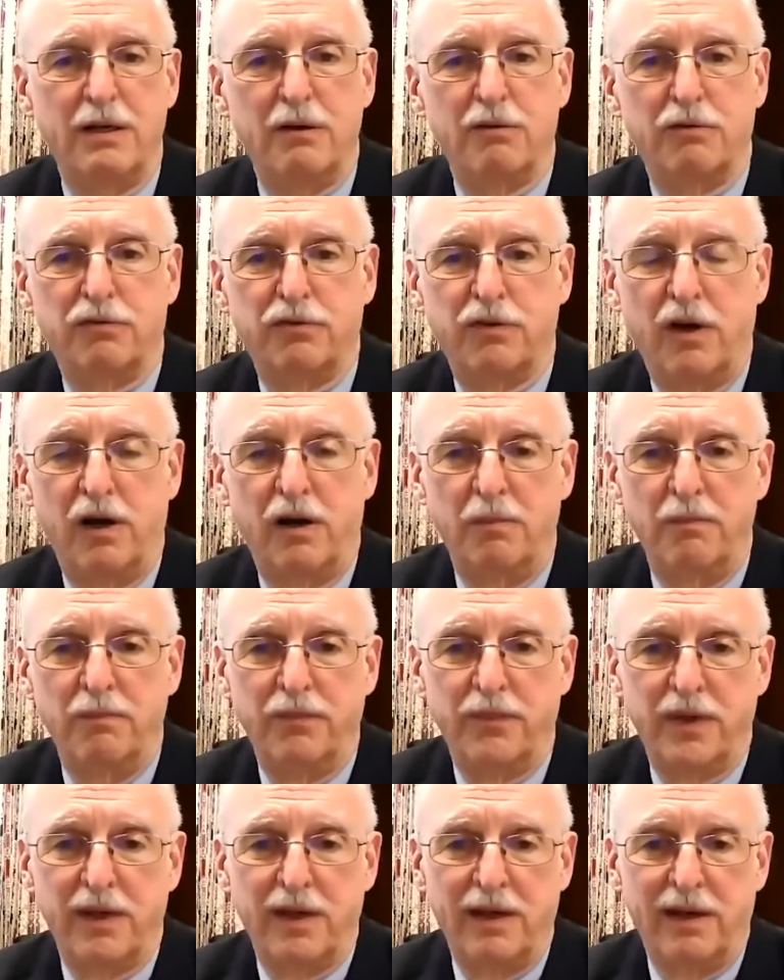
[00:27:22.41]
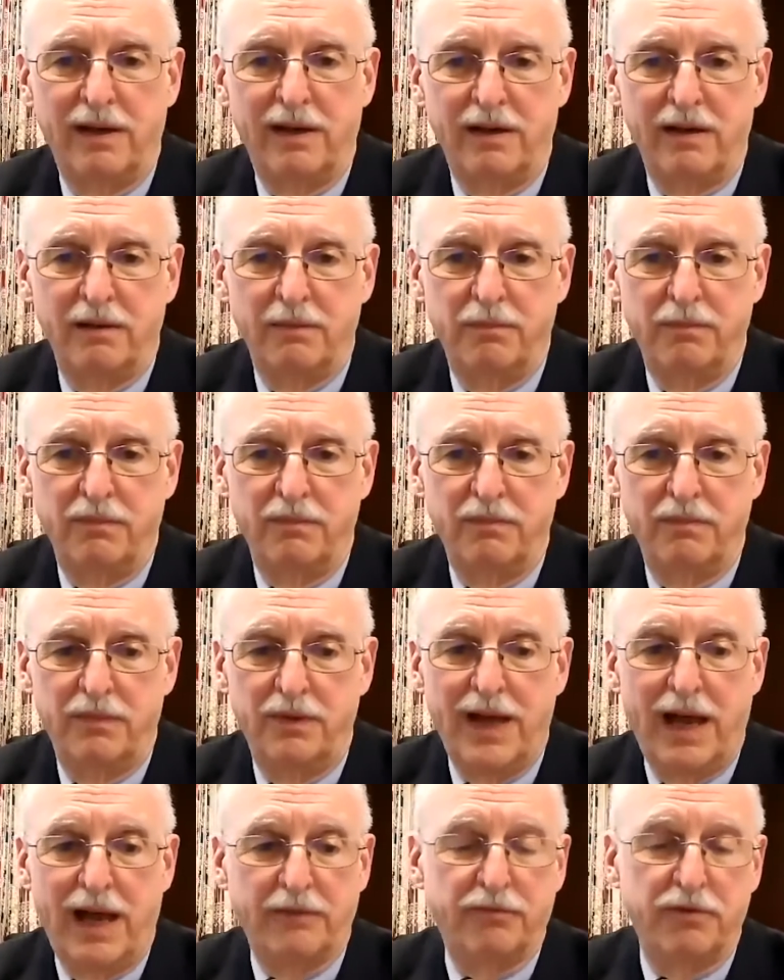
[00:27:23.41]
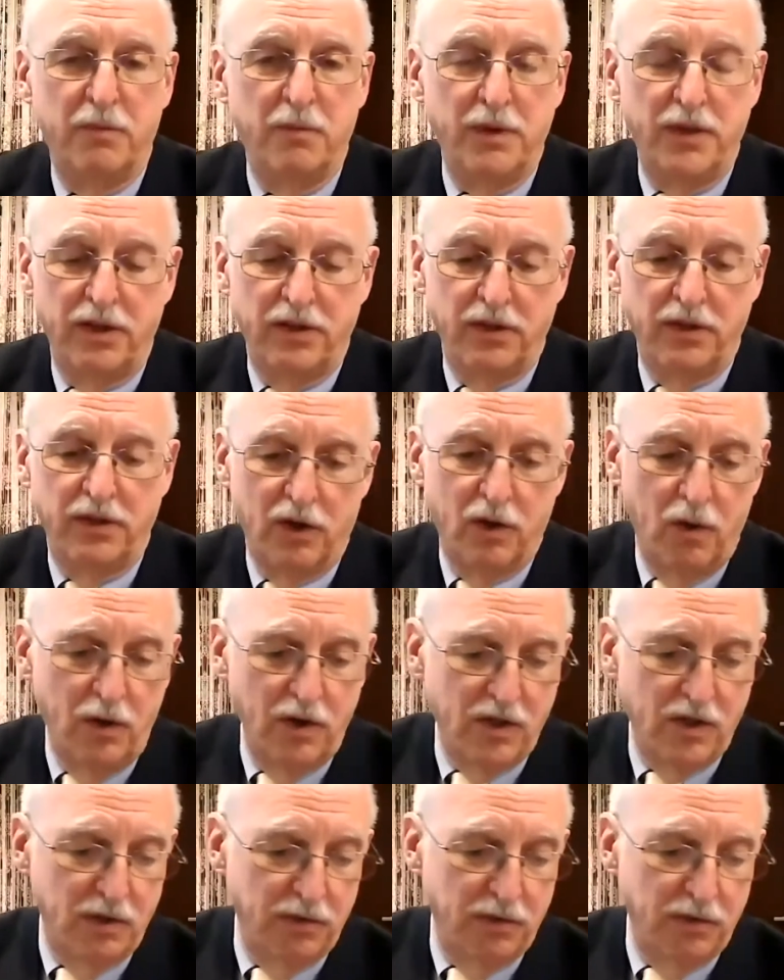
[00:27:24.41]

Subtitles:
from, not from within the courts,